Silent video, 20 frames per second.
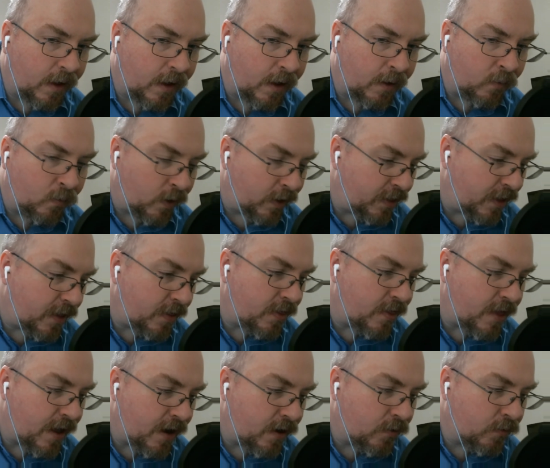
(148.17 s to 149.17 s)
within
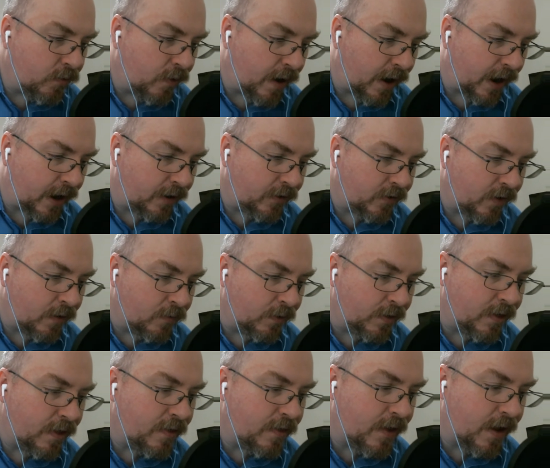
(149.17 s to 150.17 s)
their ranks and
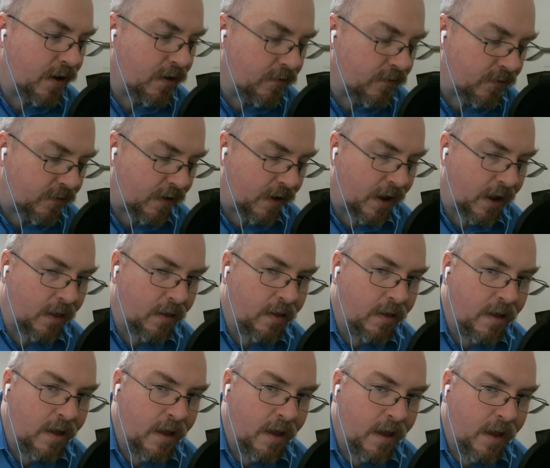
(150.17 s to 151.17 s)
within their file
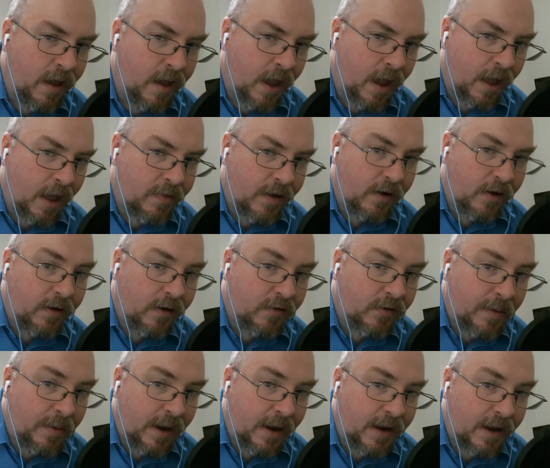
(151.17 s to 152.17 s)
and they're
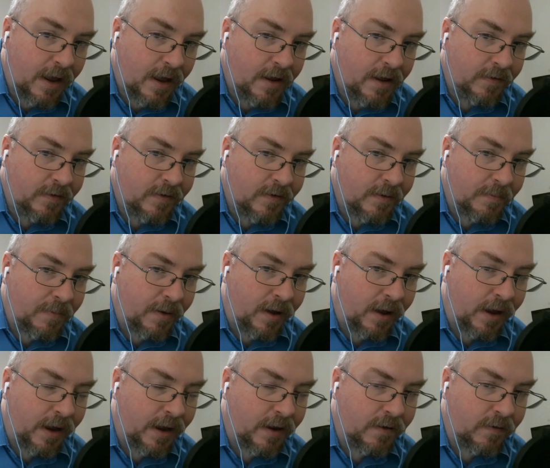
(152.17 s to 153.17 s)
expecting us to
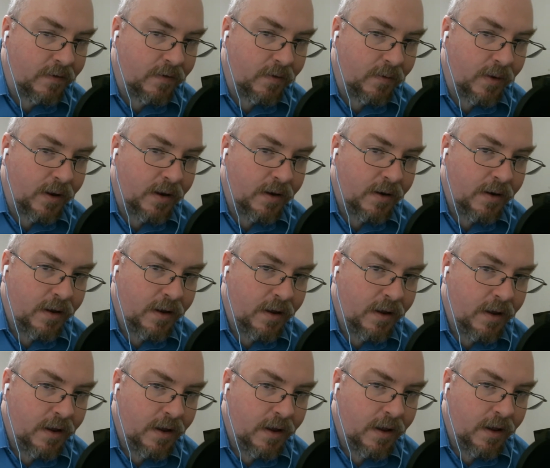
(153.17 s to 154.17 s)
buy into it.
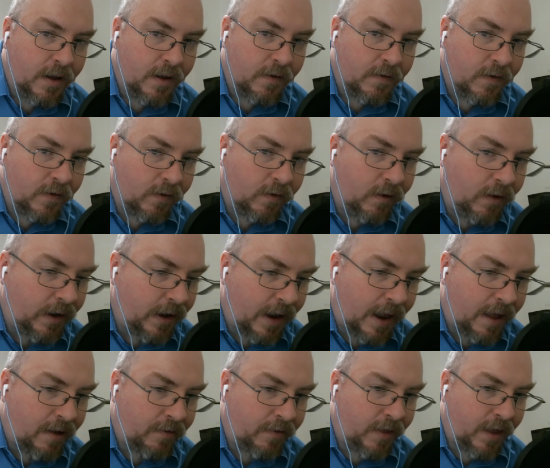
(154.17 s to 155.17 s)
Just look at
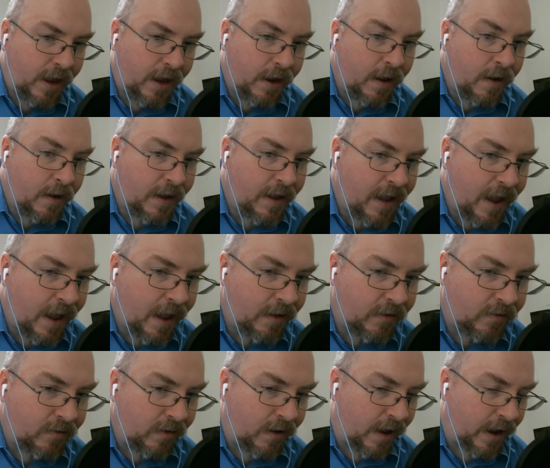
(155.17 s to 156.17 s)
how they
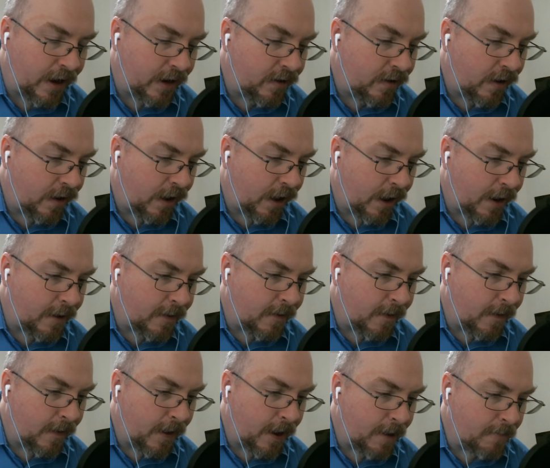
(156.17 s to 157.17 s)
gaslight and
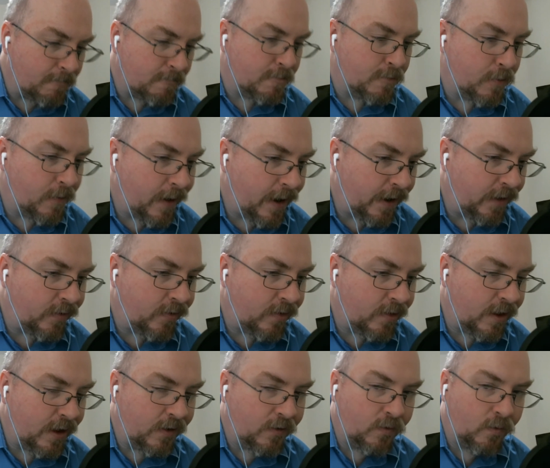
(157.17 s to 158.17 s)
embrace
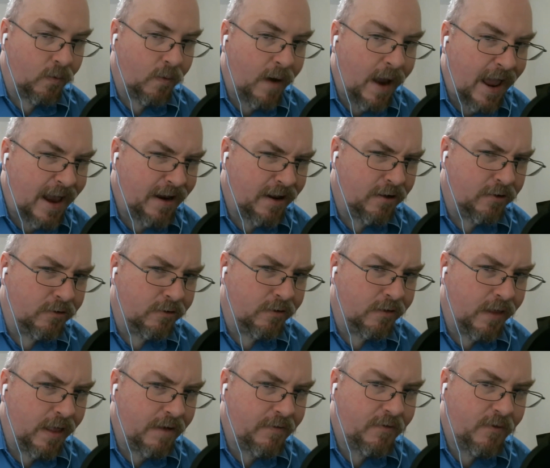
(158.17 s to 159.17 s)
these radical
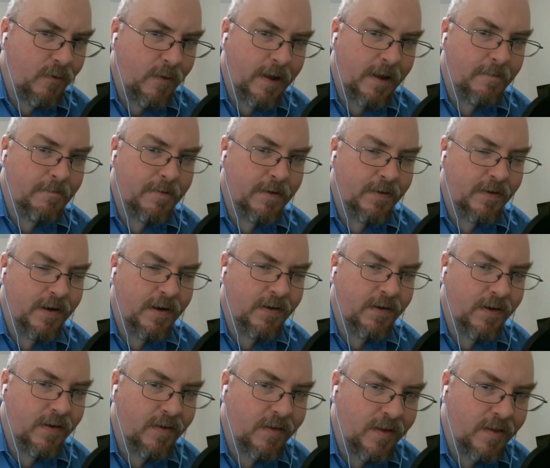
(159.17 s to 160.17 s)
left wing
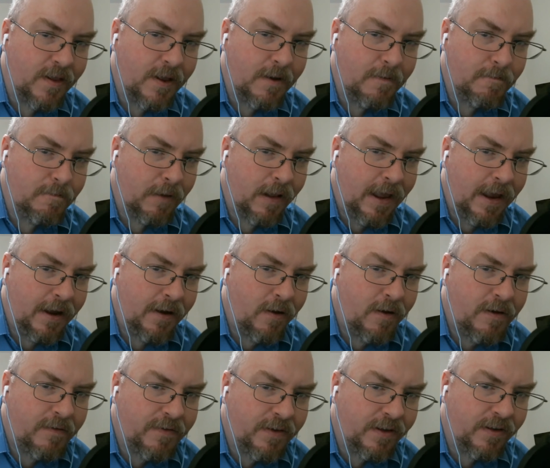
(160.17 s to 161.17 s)
positions and then play it
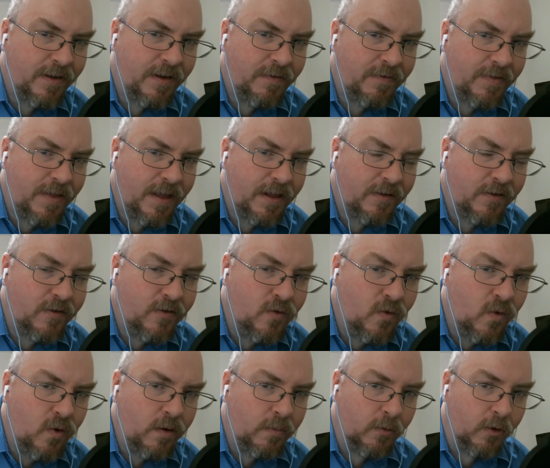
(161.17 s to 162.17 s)
off as if that's
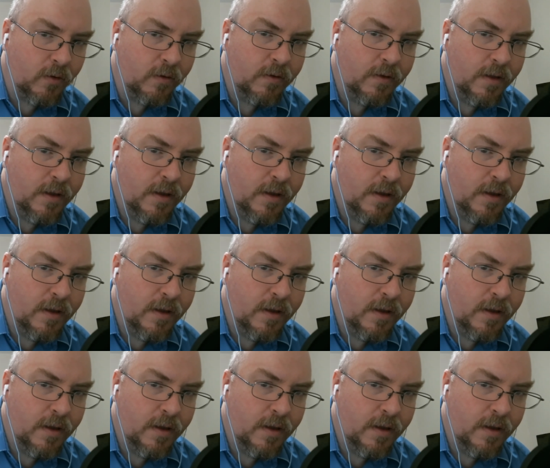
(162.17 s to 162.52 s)
normal.